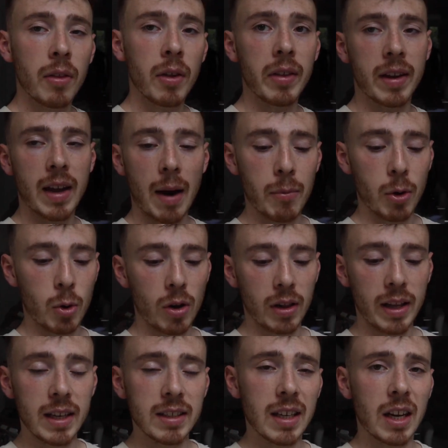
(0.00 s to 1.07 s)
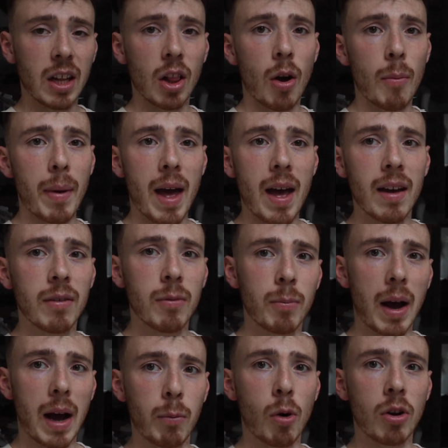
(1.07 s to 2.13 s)
I think the camera quality is like a lot better
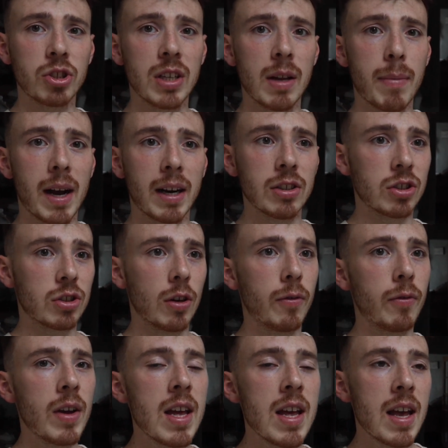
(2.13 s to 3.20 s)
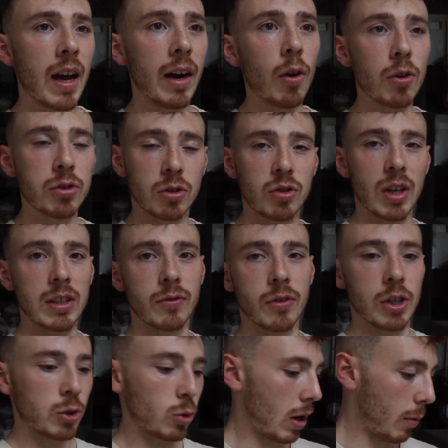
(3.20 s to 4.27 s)
by watching it back and stuff, and it also
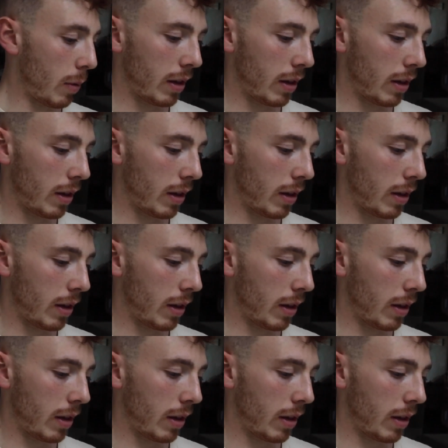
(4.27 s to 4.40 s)
transfers quite